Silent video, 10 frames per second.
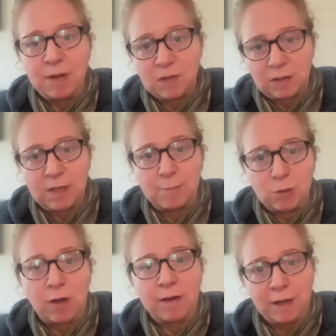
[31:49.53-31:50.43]
To basically,
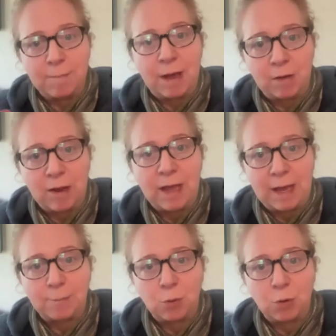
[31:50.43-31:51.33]
I'm talking about
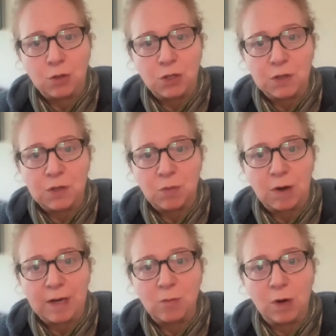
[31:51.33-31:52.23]
ad approaches,
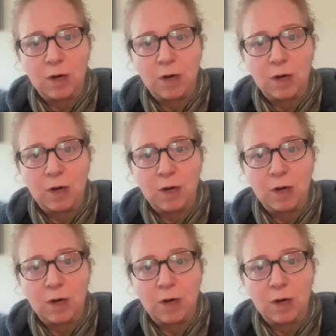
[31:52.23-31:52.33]
right?